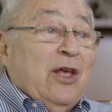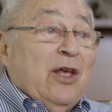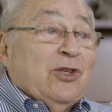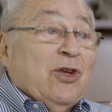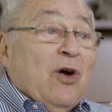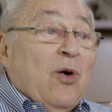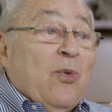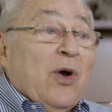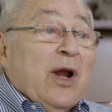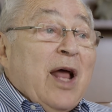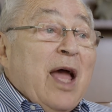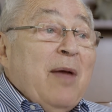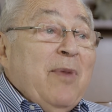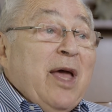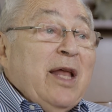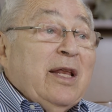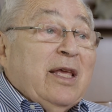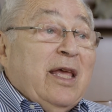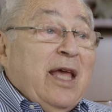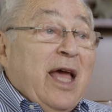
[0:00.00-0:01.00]
So when I
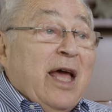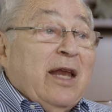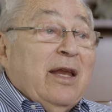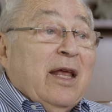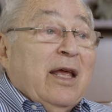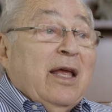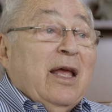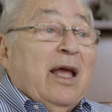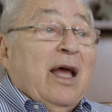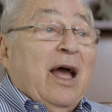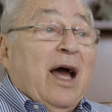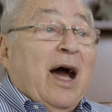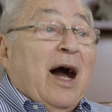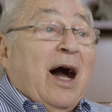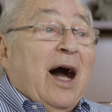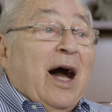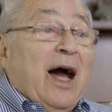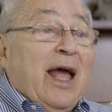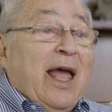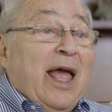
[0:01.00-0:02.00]
met Kent,
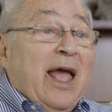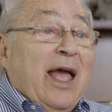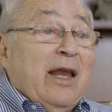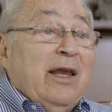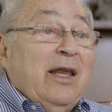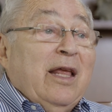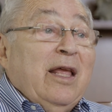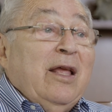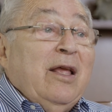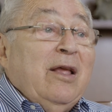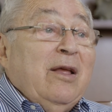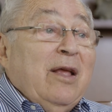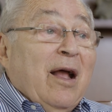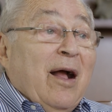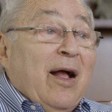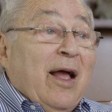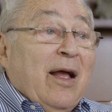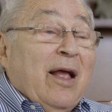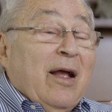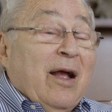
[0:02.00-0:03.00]
and he
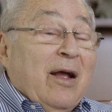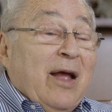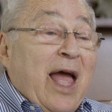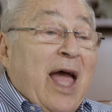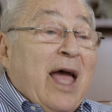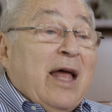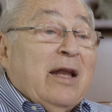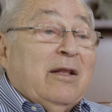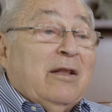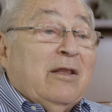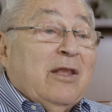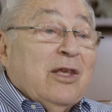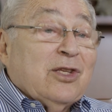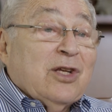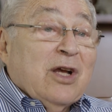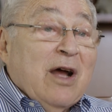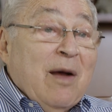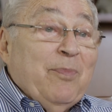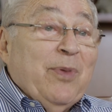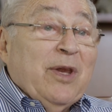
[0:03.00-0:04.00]
had
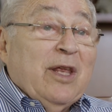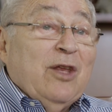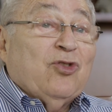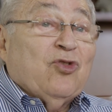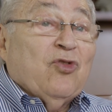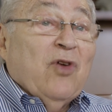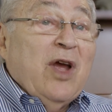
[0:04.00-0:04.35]
this company,